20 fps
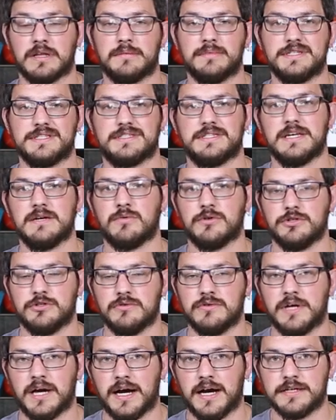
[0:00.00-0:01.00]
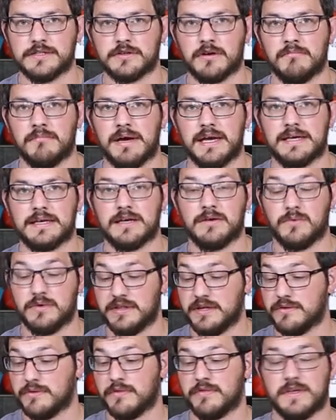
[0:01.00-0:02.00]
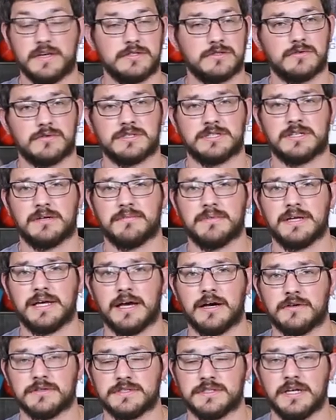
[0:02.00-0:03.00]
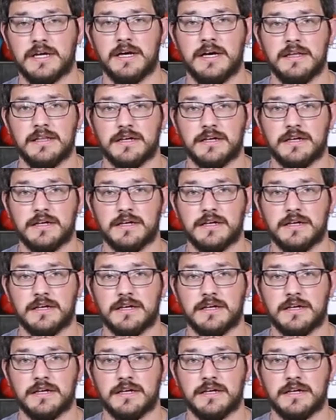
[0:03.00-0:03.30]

Let me see what you guys are making with either this or something else